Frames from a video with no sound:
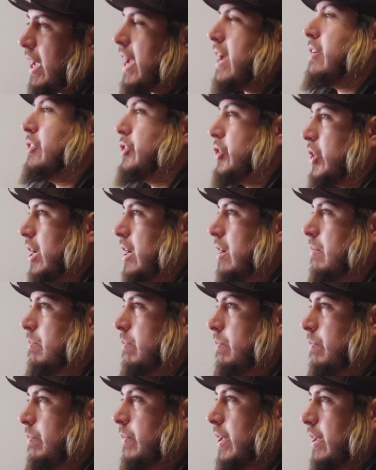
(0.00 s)
I had a
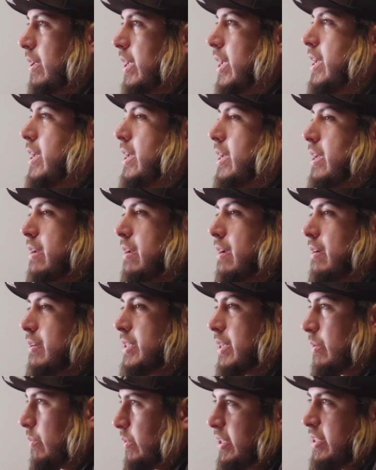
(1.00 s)
job and I
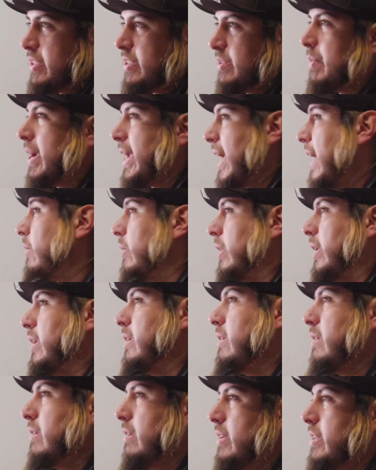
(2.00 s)
was like, well, this is my
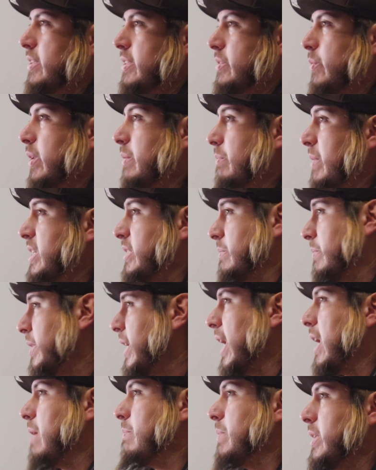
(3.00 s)
outlet. This is what makes me
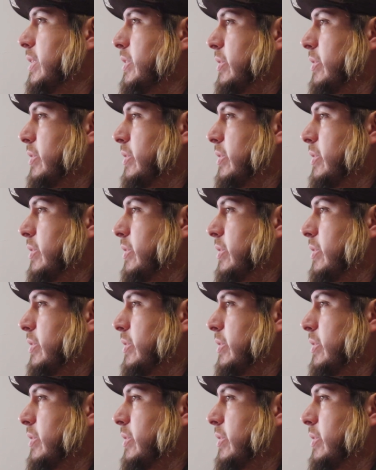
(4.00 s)
happy.